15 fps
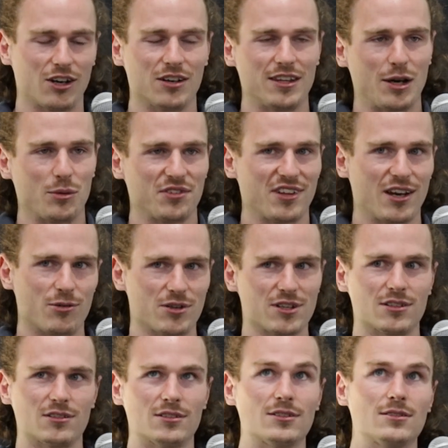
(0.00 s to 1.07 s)
That was held
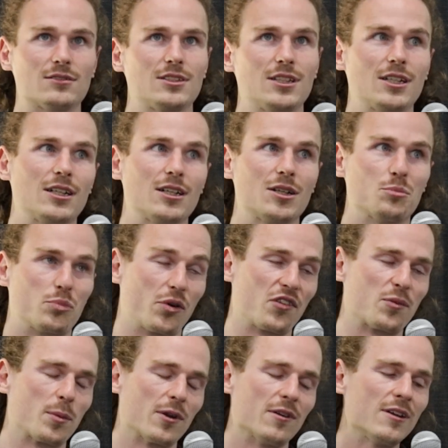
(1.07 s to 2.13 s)
in
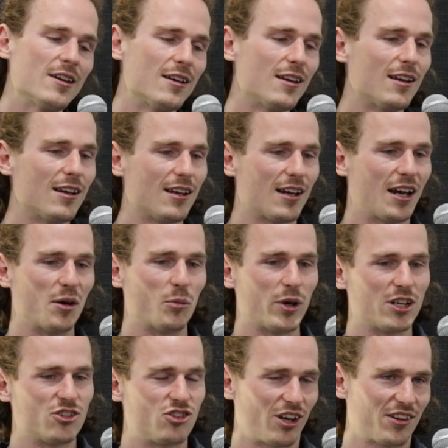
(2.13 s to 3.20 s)
Brisbane, and
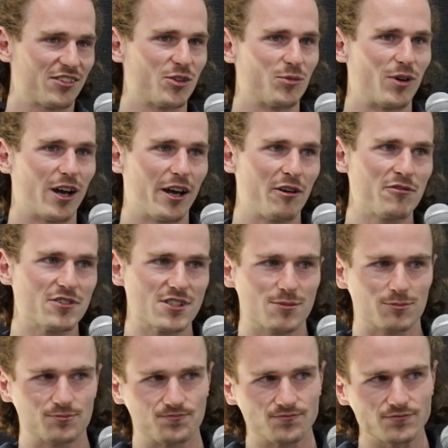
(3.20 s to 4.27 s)
we had just arrived
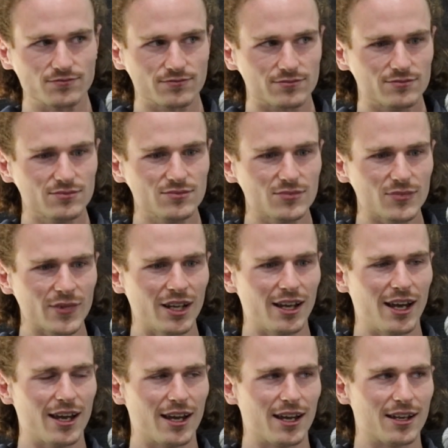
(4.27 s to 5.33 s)

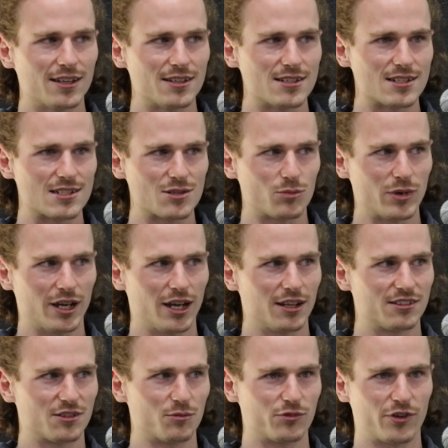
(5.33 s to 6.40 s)
and we
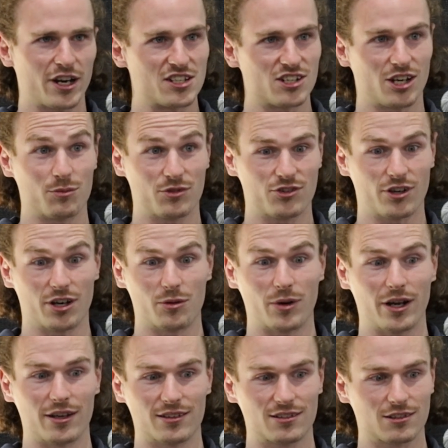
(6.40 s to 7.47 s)
had some free time straight
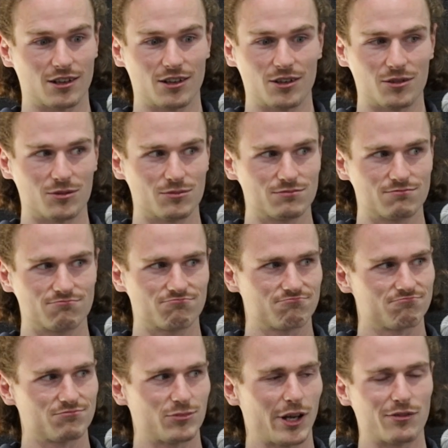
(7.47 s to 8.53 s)
away, so
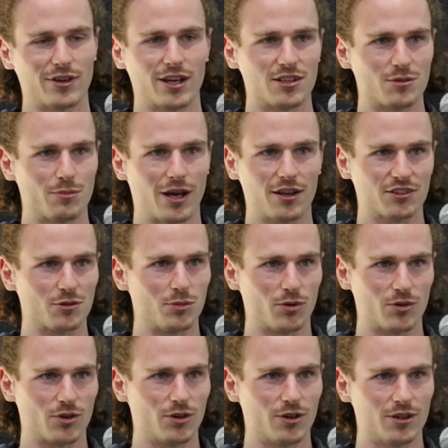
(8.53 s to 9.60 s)
we found a
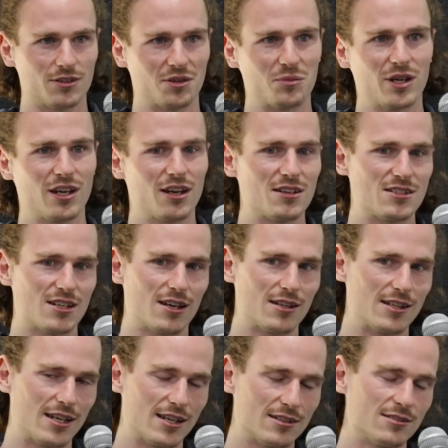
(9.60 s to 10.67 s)
basketball court and we headed
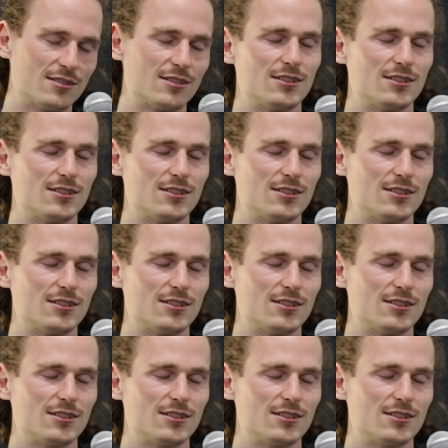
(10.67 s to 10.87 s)
down there,